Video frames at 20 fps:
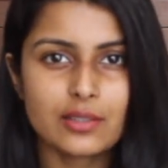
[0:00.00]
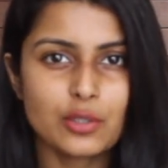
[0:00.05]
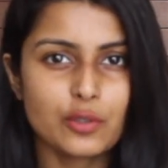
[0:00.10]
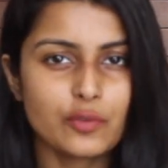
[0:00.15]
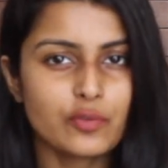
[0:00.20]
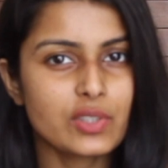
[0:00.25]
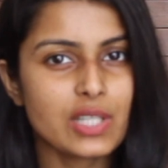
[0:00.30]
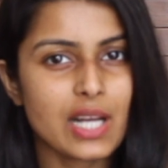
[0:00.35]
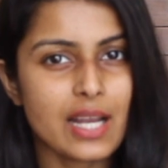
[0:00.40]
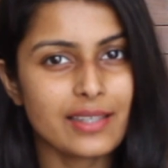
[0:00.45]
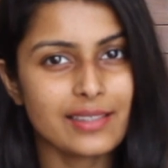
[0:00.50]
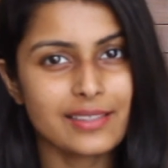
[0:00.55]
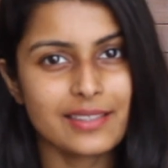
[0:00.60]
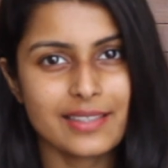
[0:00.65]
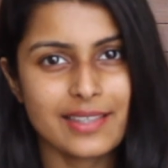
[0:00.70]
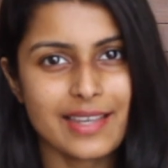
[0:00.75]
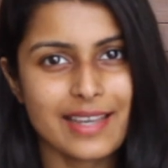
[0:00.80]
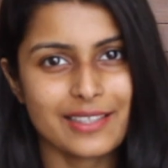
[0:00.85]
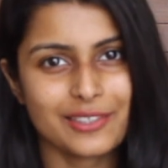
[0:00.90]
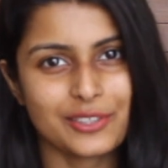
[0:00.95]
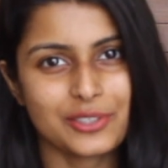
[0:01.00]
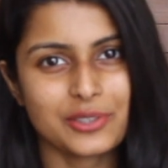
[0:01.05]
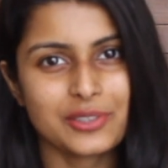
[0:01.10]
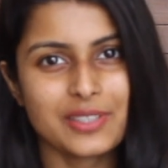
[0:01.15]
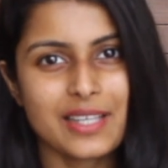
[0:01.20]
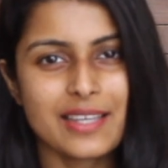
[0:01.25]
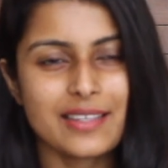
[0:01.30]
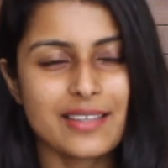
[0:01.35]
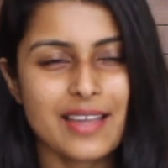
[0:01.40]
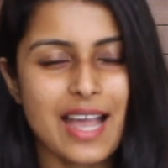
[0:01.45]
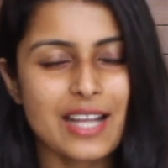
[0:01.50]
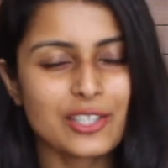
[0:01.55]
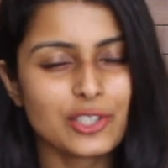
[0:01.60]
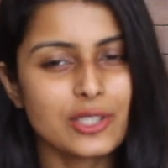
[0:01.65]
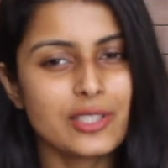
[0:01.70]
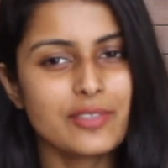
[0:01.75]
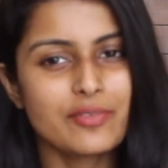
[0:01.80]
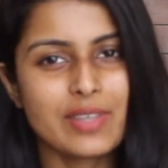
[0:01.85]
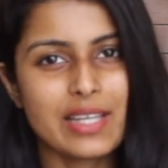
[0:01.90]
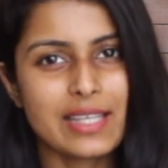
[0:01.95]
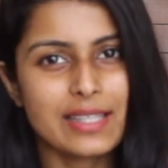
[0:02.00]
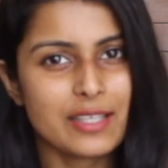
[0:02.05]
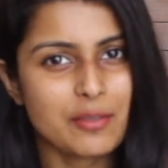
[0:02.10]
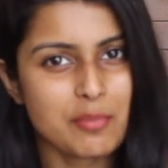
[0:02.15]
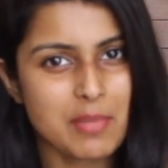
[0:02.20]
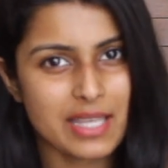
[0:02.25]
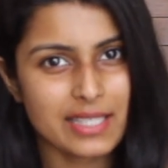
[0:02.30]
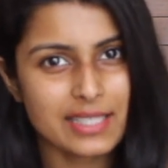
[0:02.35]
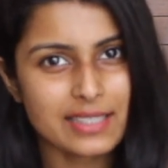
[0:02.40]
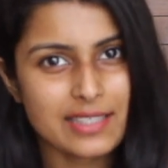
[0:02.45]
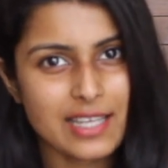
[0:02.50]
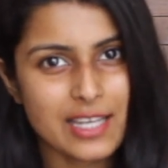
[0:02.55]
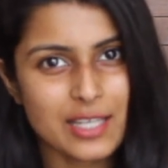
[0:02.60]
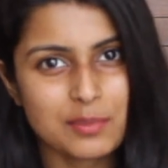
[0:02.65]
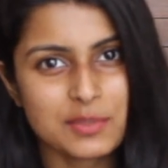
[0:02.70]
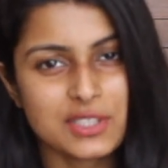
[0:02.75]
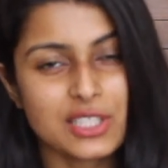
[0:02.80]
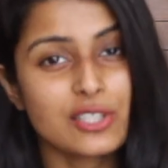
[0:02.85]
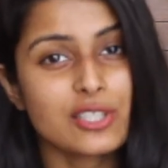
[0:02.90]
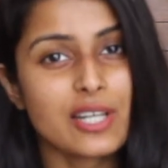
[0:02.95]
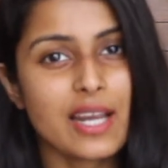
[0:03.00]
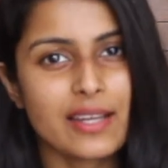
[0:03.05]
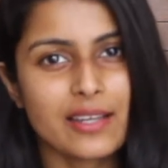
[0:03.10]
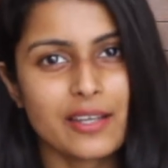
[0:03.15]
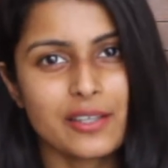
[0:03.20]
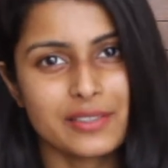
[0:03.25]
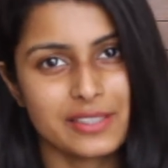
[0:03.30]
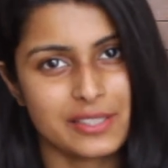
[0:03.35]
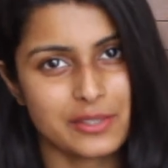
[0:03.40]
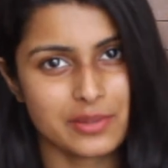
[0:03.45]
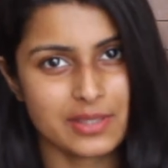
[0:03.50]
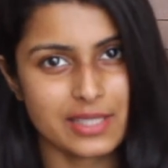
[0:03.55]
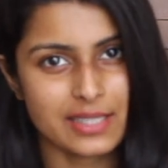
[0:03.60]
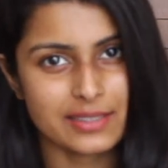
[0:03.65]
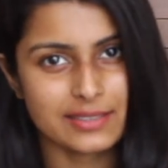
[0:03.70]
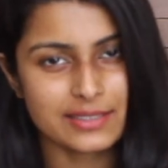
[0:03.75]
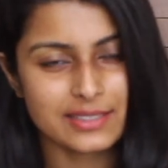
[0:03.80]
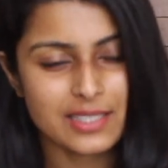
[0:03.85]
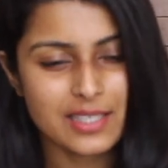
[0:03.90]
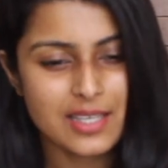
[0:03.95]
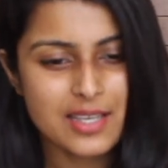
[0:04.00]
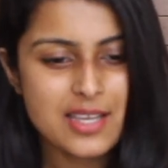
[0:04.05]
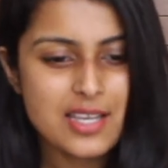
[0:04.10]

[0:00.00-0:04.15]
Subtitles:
of trial and error and actually failing many times and trying out new things.